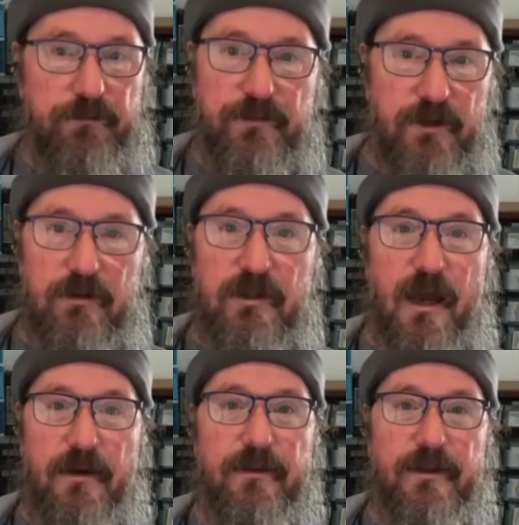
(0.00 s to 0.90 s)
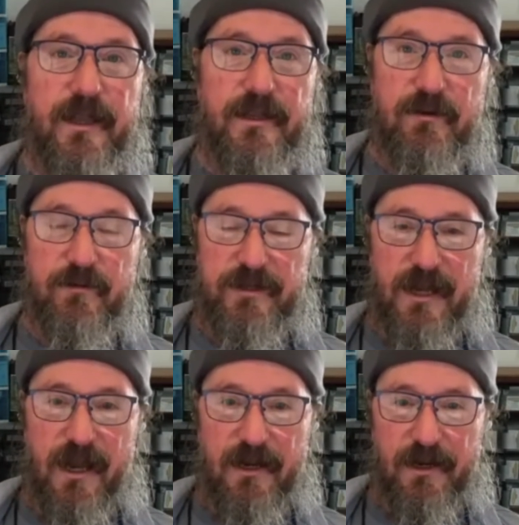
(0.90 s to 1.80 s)
pure luck that's what we
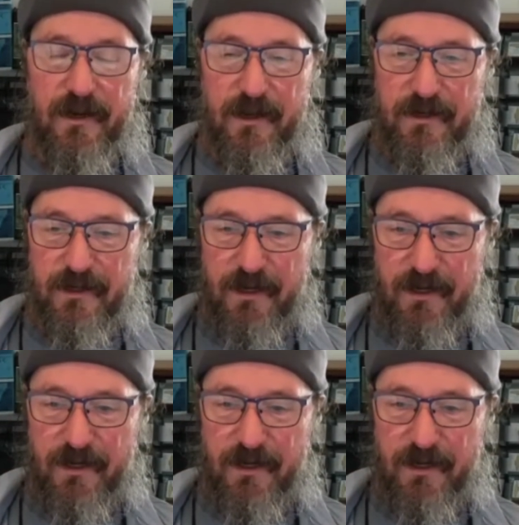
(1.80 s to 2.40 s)
got. And